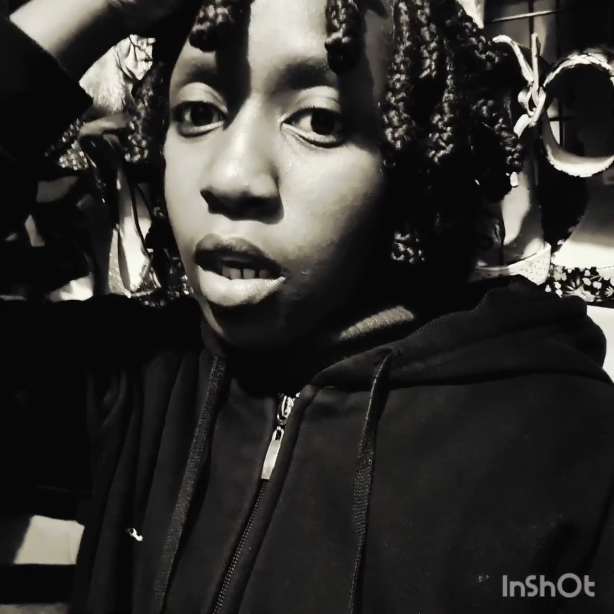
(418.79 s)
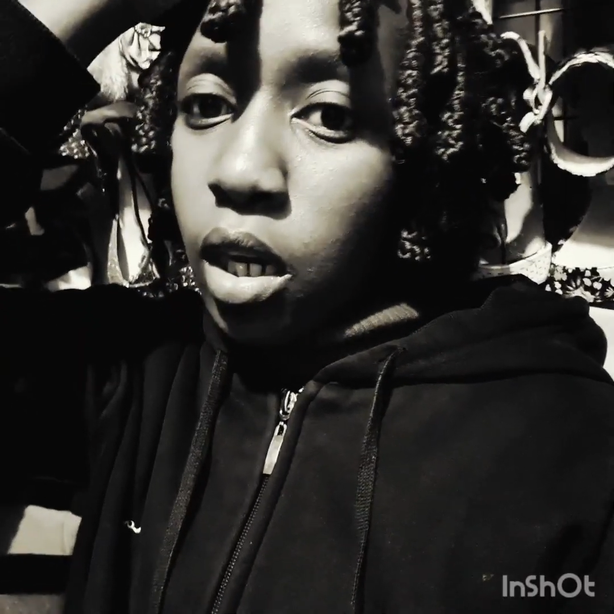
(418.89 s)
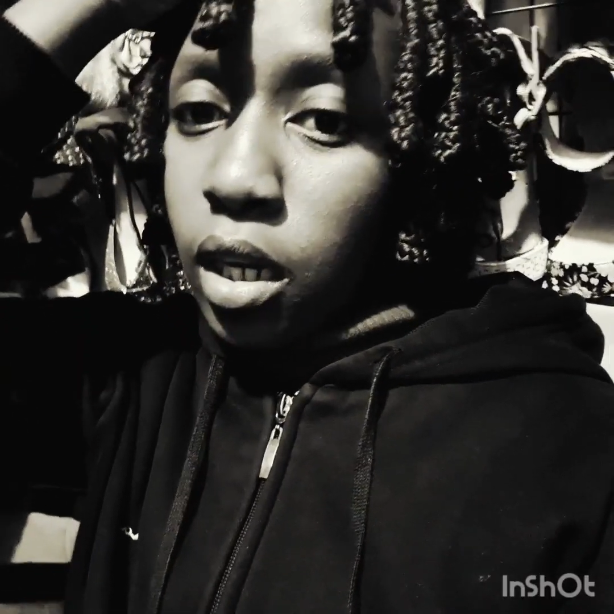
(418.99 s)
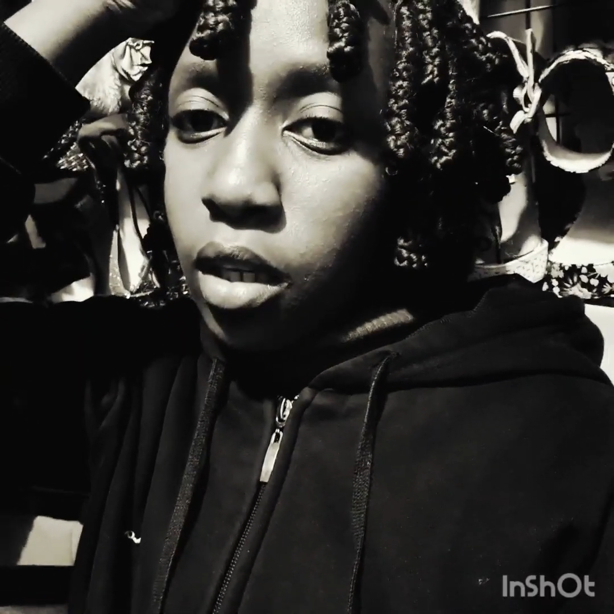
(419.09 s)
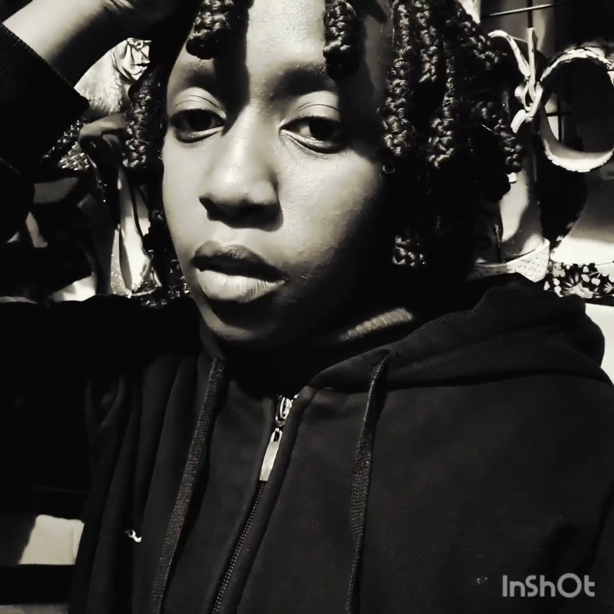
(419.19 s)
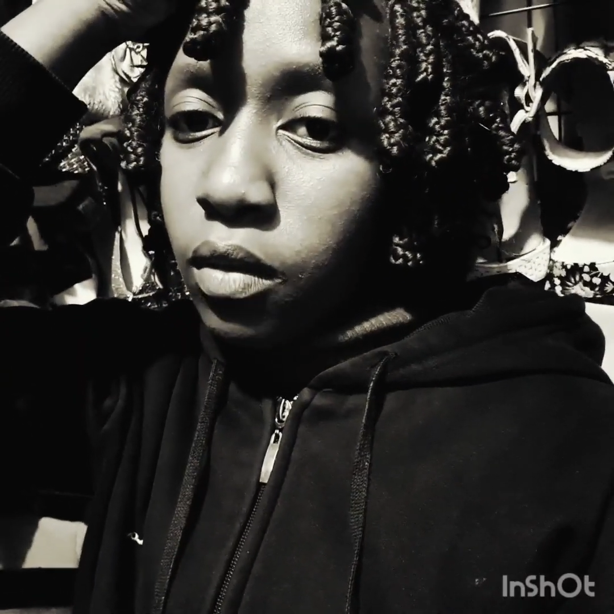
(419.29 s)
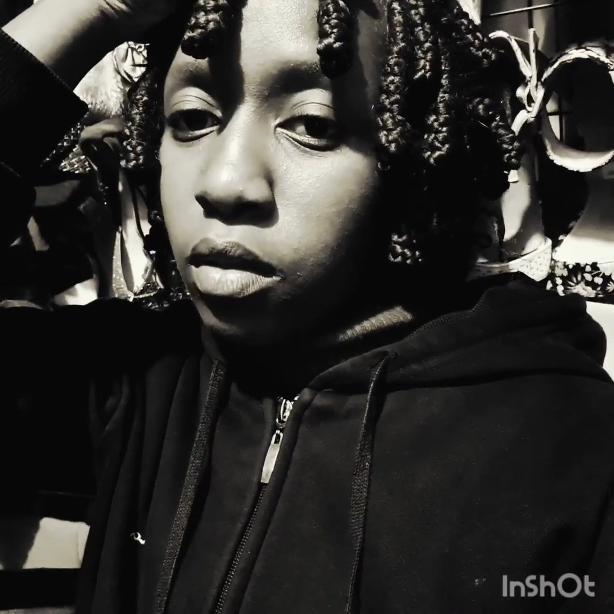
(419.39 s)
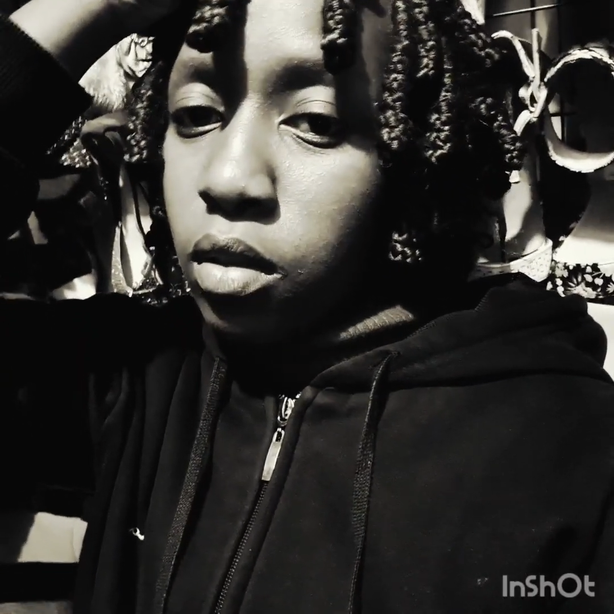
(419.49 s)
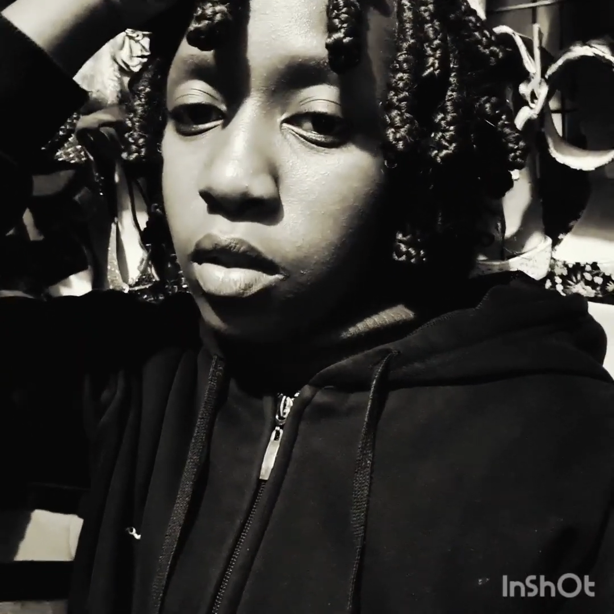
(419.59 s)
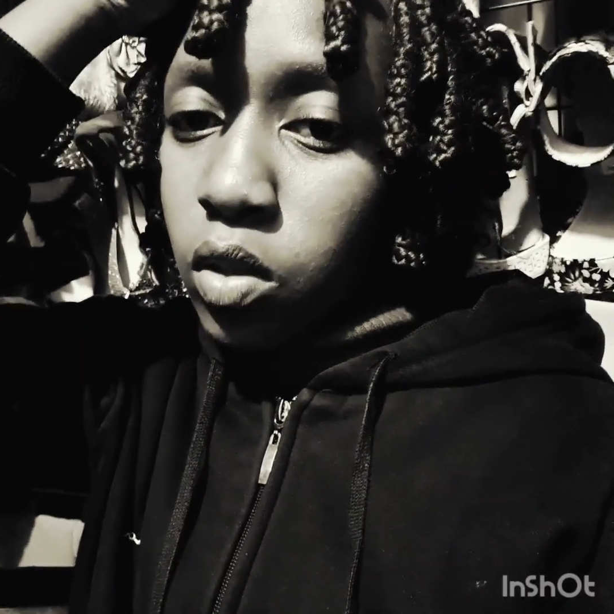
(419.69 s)
I
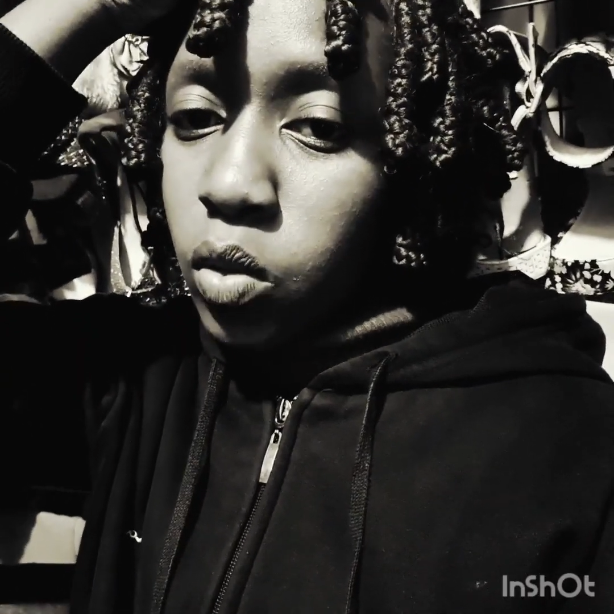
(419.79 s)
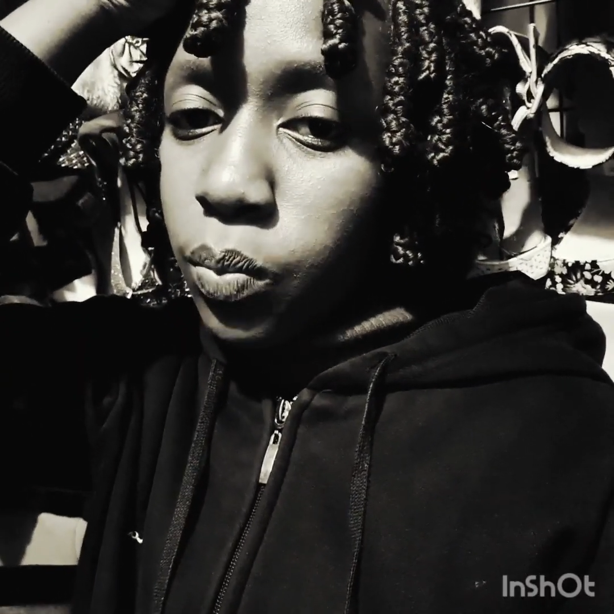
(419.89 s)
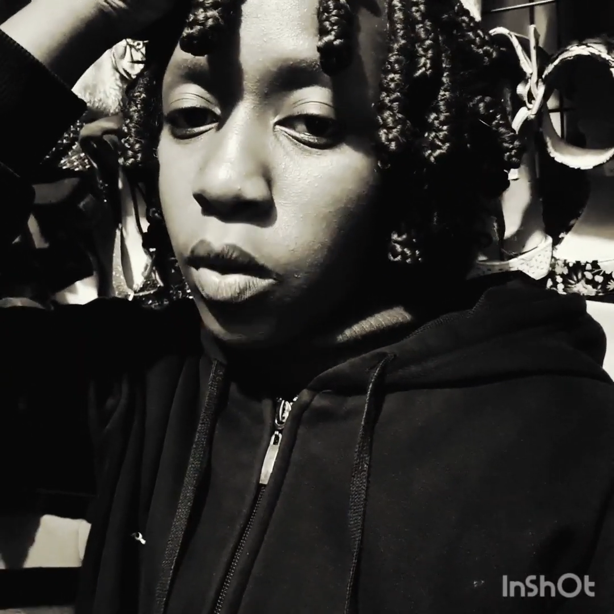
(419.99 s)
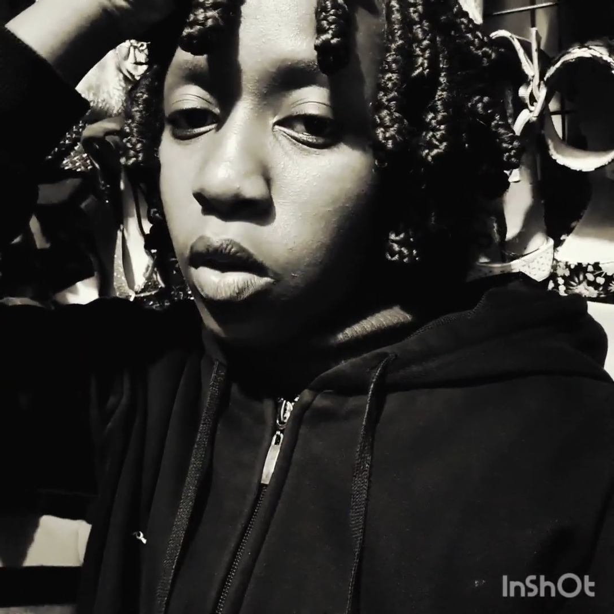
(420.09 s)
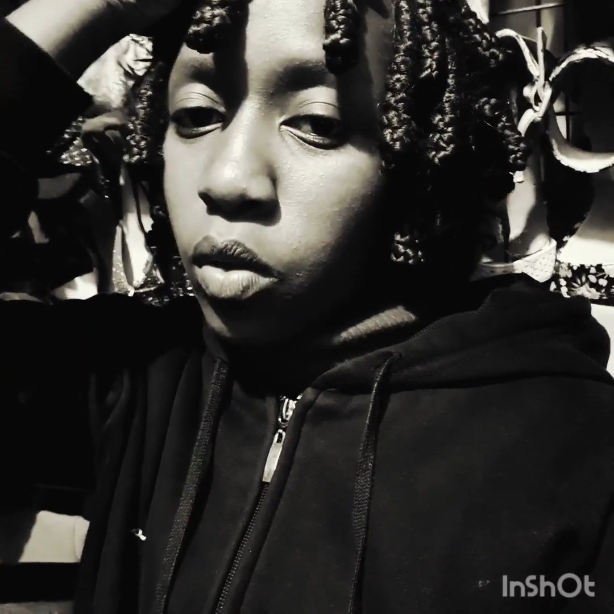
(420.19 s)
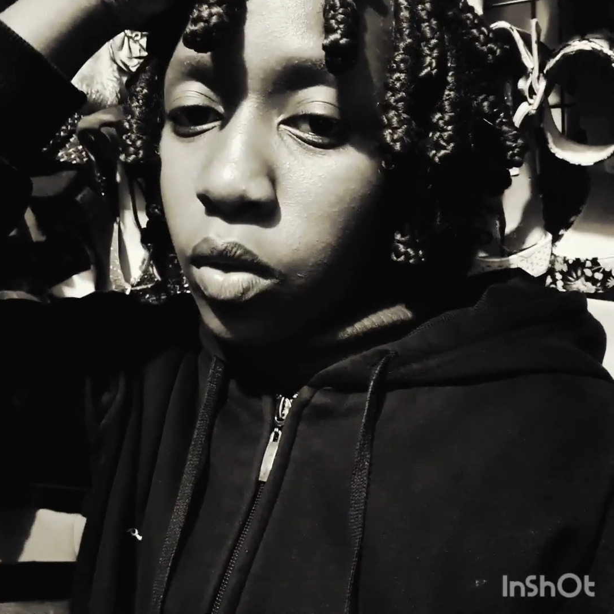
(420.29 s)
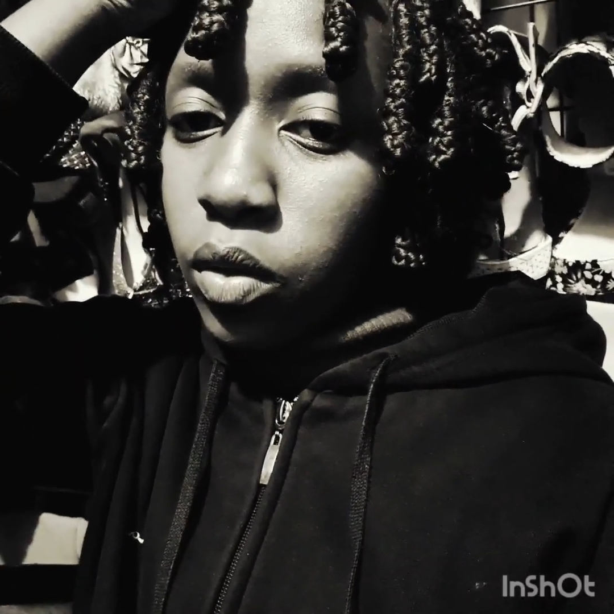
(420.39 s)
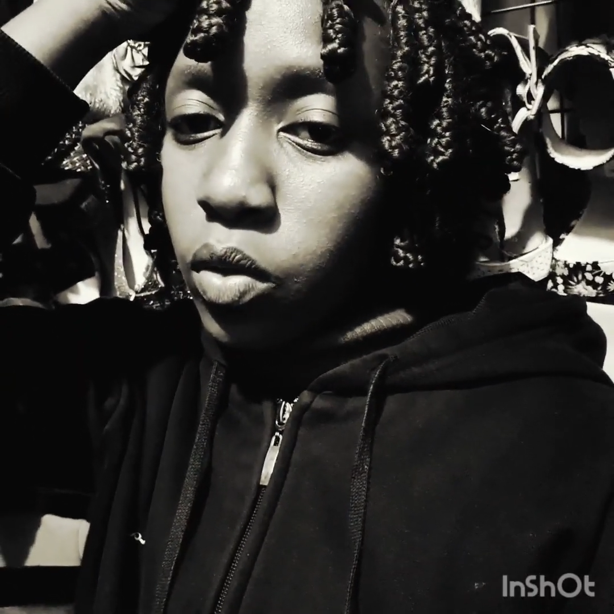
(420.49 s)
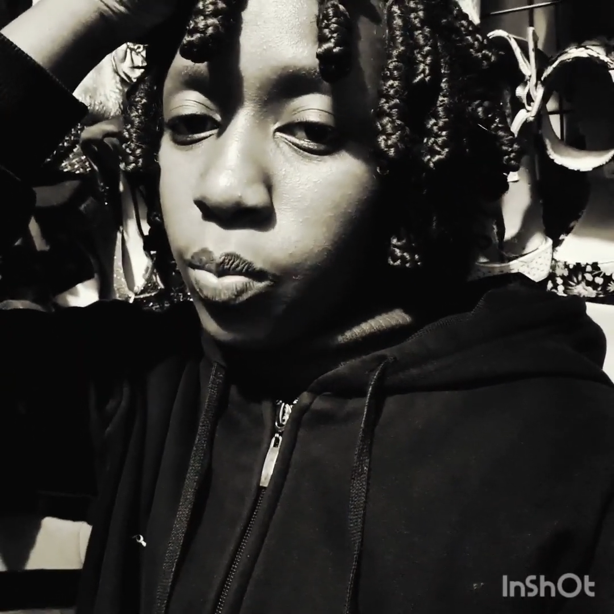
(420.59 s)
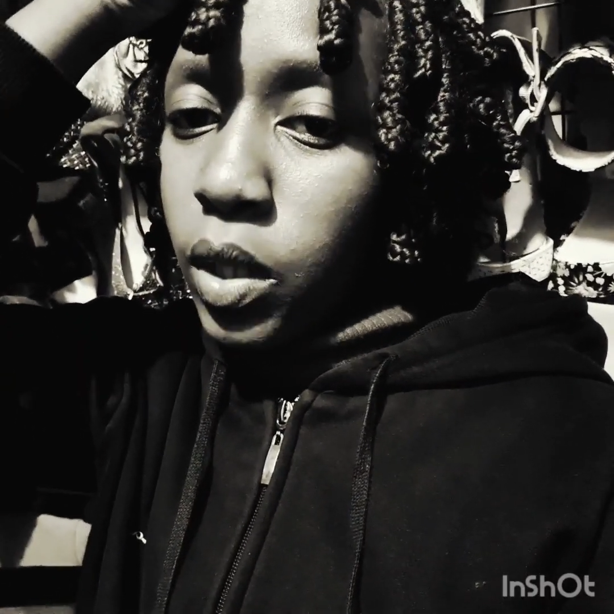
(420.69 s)
spoke
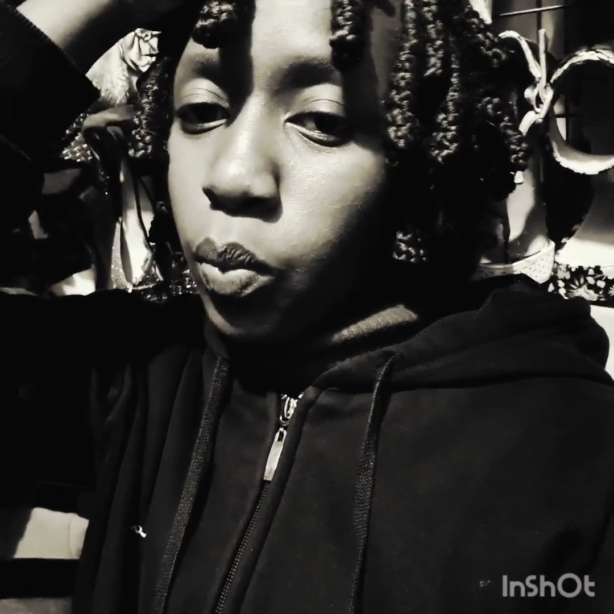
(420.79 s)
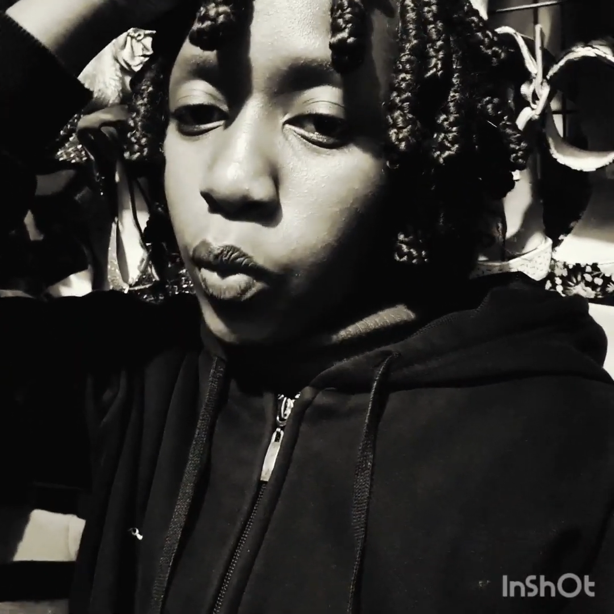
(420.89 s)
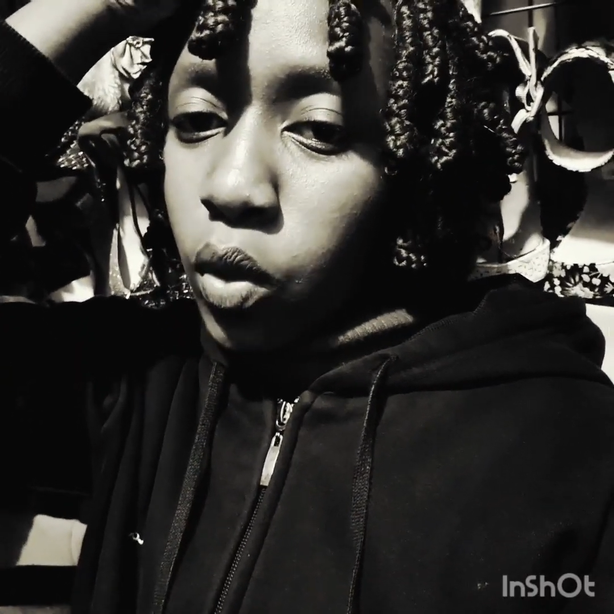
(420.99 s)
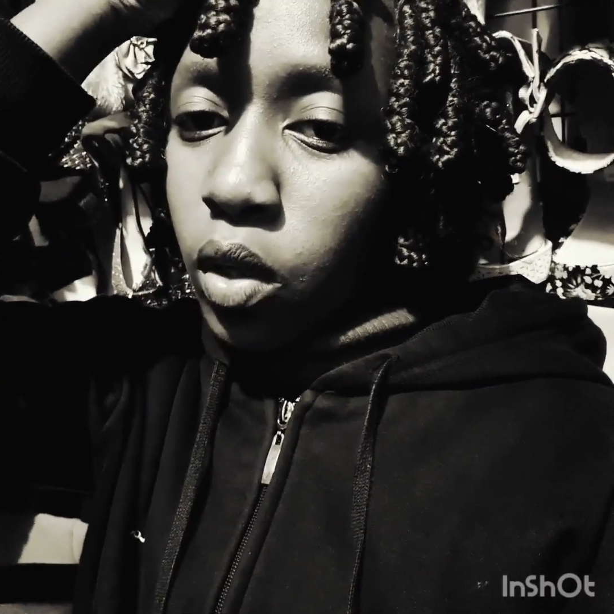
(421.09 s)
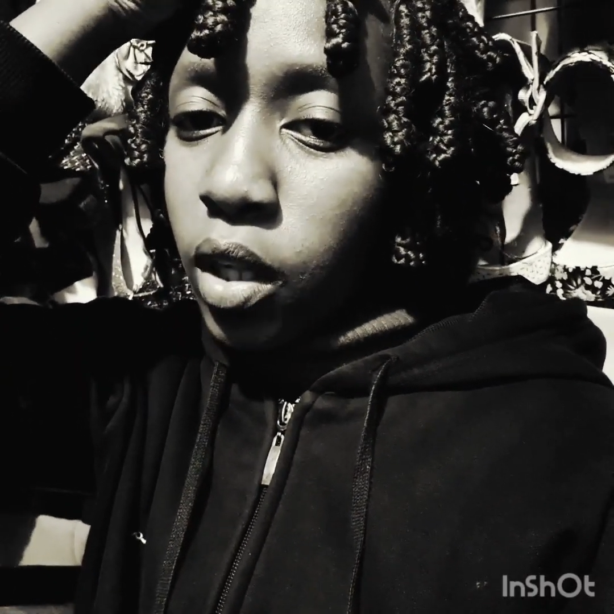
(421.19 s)
to people.